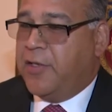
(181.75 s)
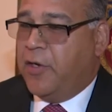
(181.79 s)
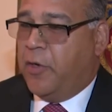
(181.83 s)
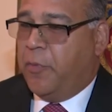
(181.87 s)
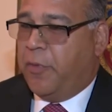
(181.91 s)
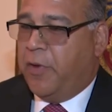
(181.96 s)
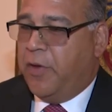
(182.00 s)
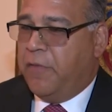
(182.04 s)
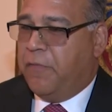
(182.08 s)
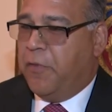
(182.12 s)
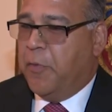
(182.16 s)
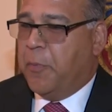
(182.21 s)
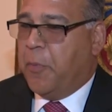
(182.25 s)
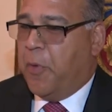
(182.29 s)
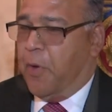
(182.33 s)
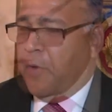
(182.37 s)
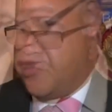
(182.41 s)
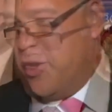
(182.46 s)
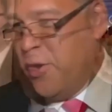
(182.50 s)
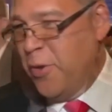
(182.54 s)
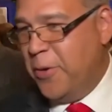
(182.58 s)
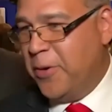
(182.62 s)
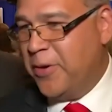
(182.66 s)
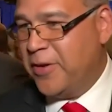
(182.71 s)
the,
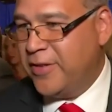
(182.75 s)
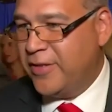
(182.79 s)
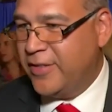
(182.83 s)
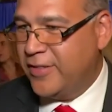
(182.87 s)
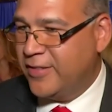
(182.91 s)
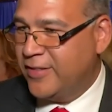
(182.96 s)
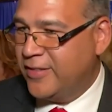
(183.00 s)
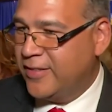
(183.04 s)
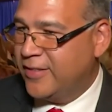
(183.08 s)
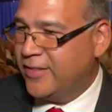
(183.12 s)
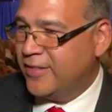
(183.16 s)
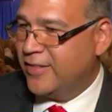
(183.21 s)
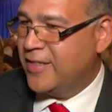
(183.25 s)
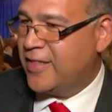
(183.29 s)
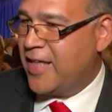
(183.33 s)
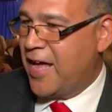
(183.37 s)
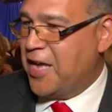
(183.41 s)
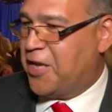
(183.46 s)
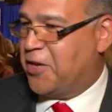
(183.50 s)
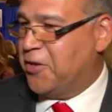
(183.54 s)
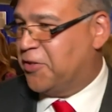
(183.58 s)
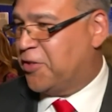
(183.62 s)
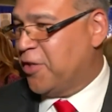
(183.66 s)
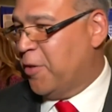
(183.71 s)
the pro
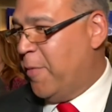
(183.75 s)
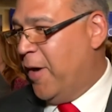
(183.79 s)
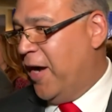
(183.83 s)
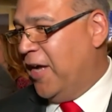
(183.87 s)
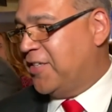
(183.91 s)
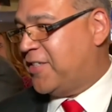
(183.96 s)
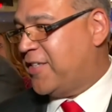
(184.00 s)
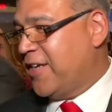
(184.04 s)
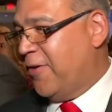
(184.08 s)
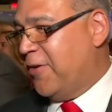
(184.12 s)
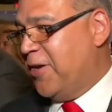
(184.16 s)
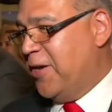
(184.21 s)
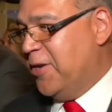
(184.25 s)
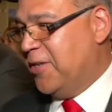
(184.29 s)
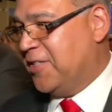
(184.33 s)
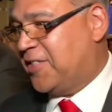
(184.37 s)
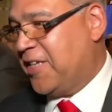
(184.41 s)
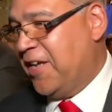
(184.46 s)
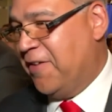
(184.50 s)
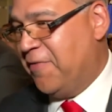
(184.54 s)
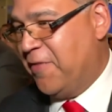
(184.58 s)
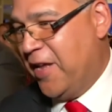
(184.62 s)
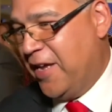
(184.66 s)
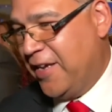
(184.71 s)
Trumpiness
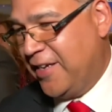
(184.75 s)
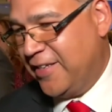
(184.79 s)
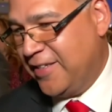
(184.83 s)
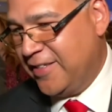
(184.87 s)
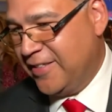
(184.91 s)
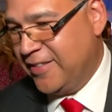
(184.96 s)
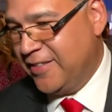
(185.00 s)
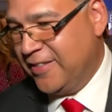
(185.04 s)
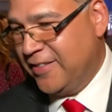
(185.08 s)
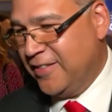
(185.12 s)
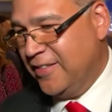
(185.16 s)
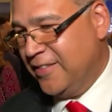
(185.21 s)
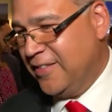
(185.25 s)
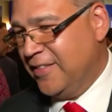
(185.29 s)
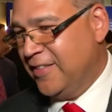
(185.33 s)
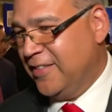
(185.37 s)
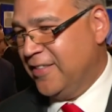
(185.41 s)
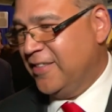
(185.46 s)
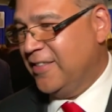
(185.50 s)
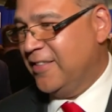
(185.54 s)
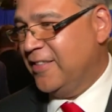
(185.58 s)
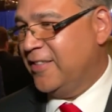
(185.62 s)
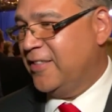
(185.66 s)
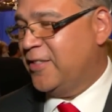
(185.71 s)
of his
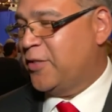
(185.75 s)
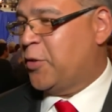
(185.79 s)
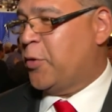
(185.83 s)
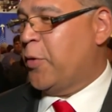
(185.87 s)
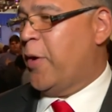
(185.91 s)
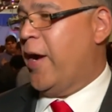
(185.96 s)
campaign